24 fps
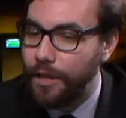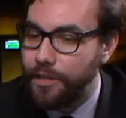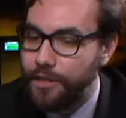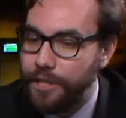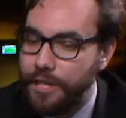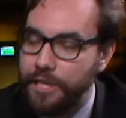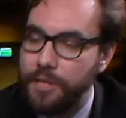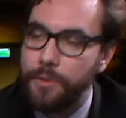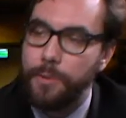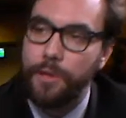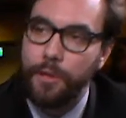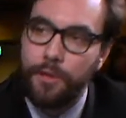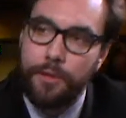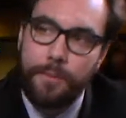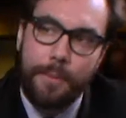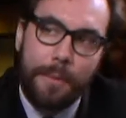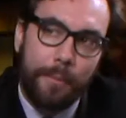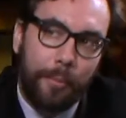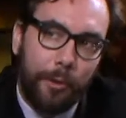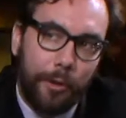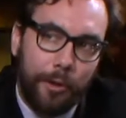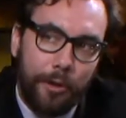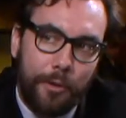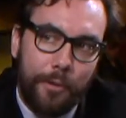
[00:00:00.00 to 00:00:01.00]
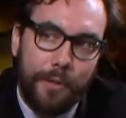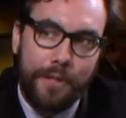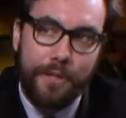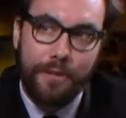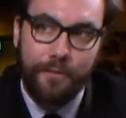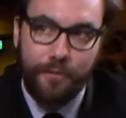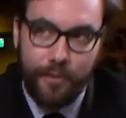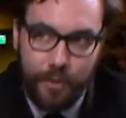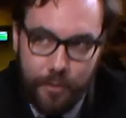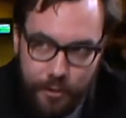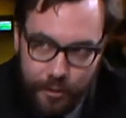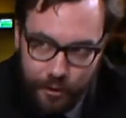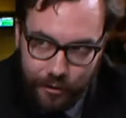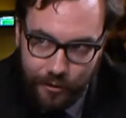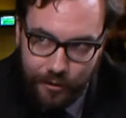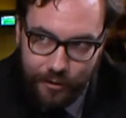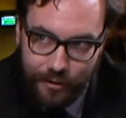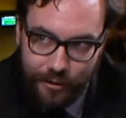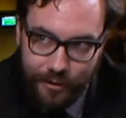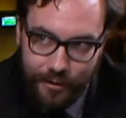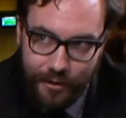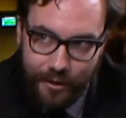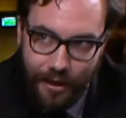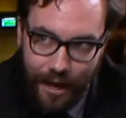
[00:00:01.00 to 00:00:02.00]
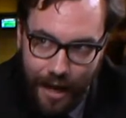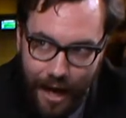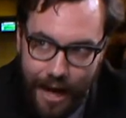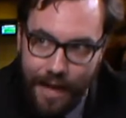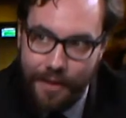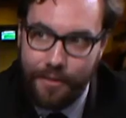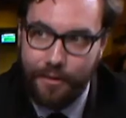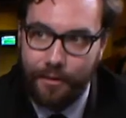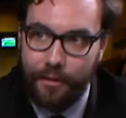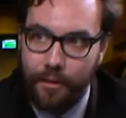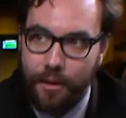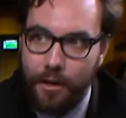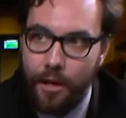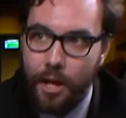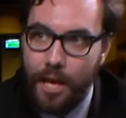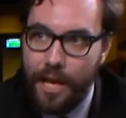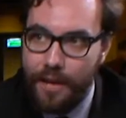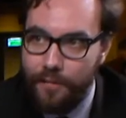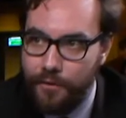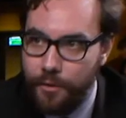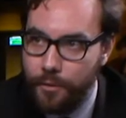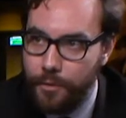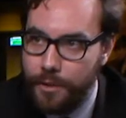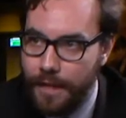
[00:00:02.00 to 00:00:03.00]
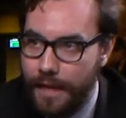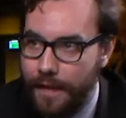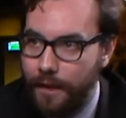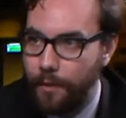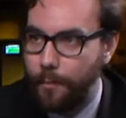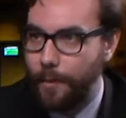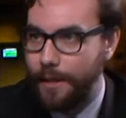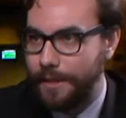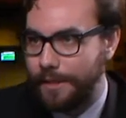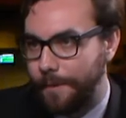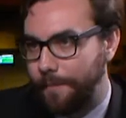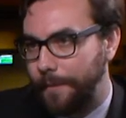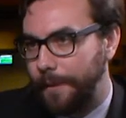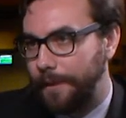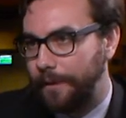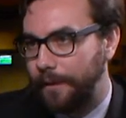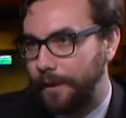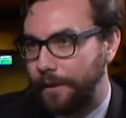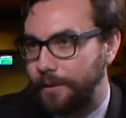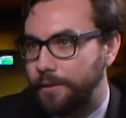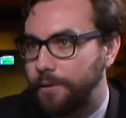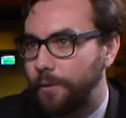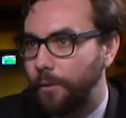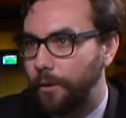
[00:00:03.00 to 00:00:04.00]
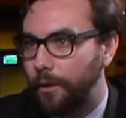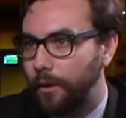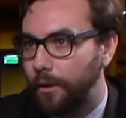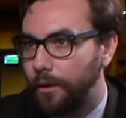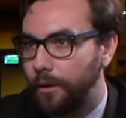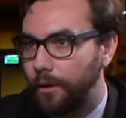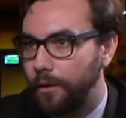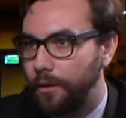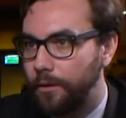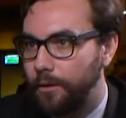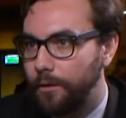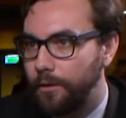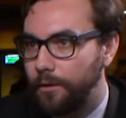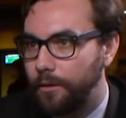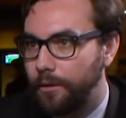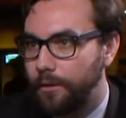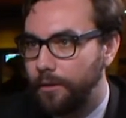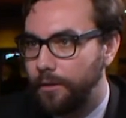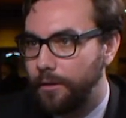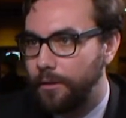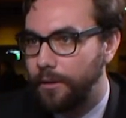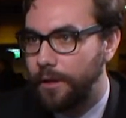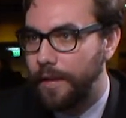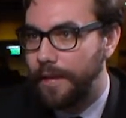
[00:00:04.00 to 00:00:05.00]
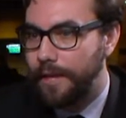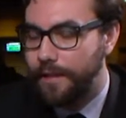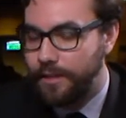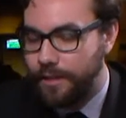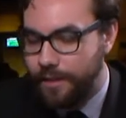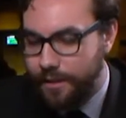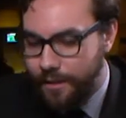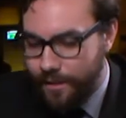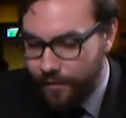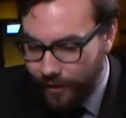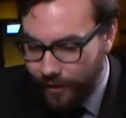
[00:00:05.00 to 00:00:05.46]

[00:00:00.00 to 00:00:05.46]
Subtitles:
change what those people do in the future either if you take away something like Tor. It is the